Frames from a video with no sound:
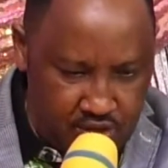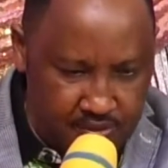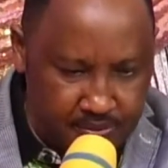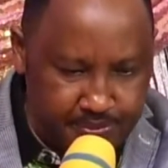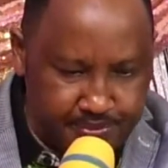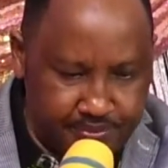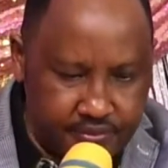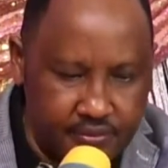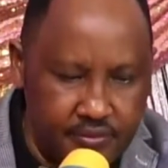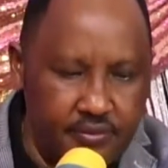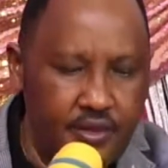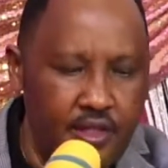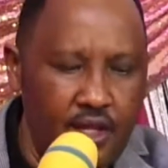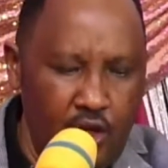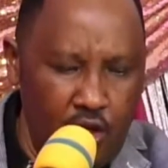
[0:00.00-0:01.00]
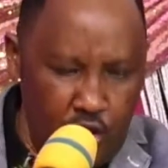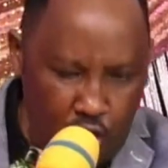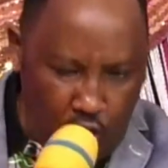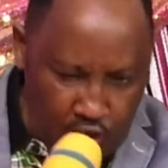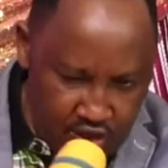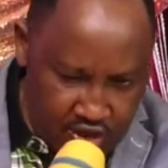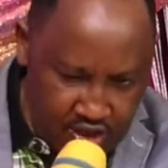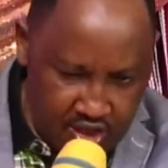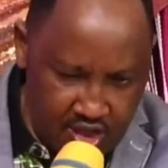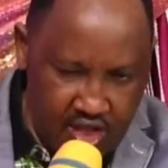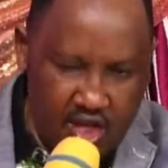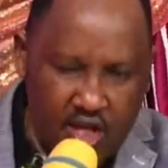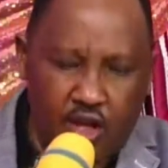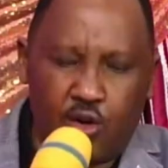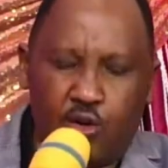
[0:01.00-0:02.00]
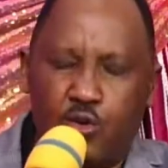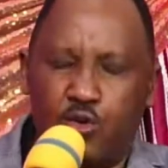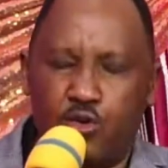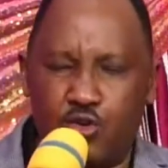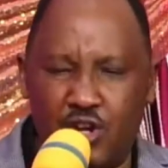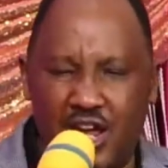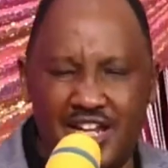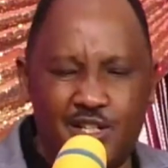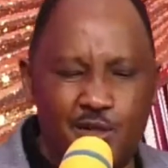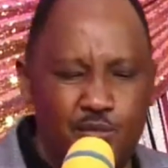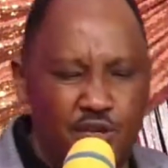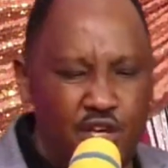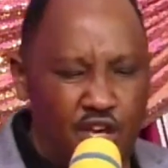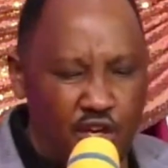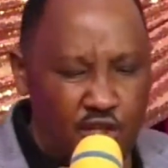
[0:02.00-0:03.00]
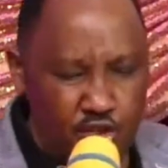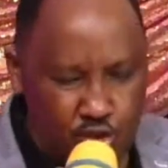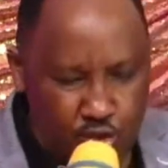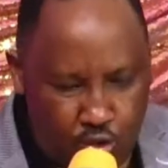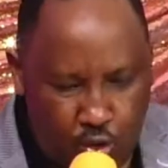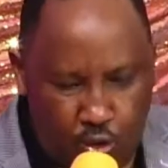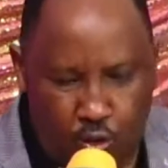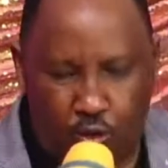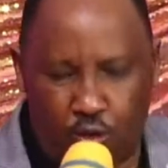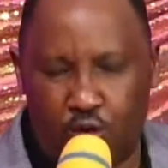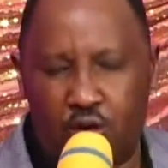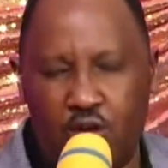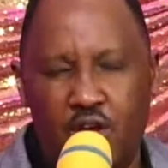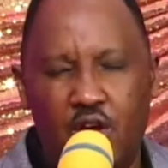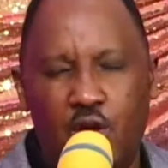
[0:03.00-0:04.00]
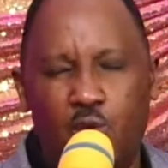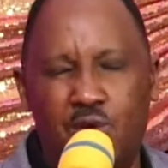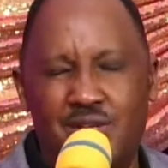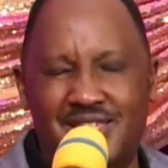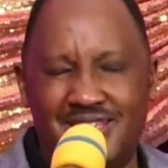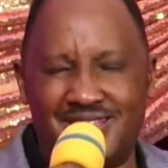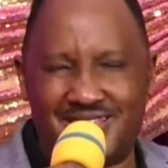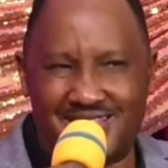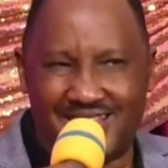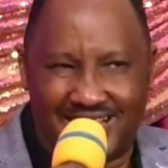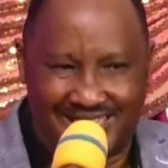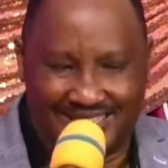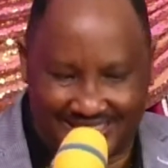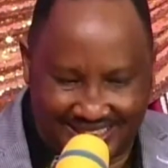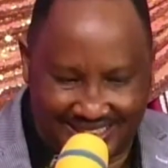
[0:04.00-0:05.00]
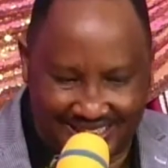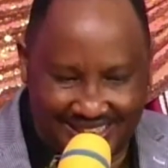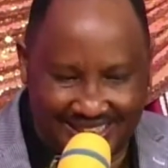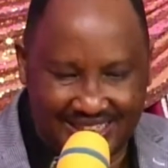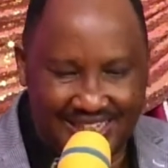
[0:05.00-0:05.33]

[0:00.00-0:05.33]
Lord, grant me a soul which is thirsty